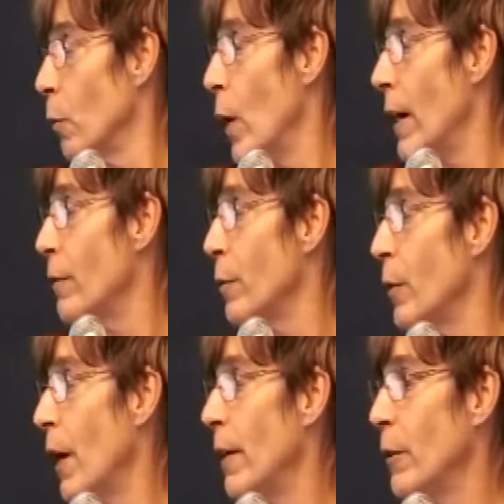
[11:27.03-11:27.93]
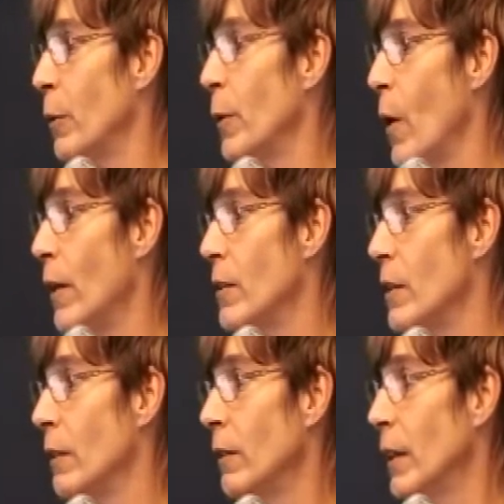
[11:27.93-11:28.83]
whatever product we want
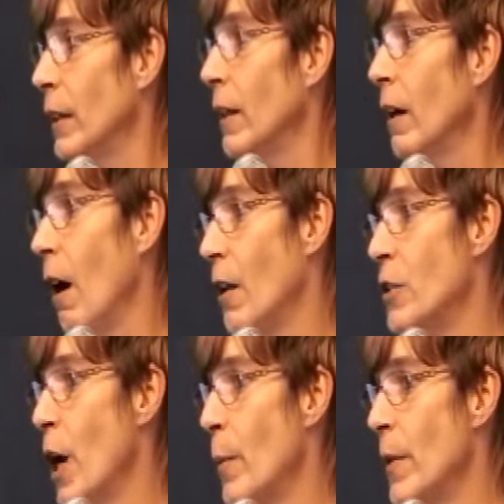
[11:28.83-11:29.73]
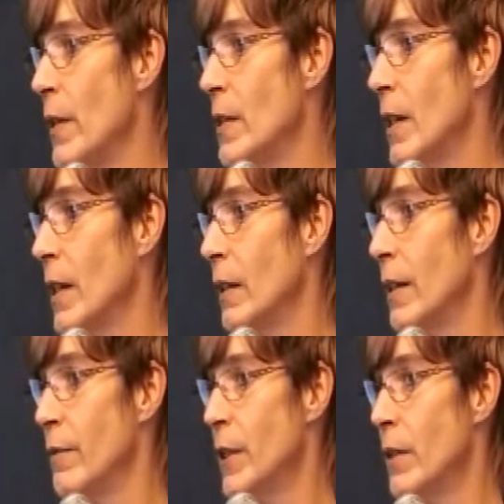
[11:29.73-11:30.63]
to on top of the skid
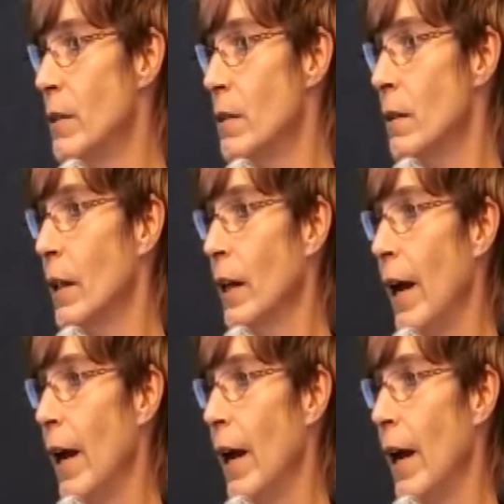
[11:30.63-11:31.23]
lifters,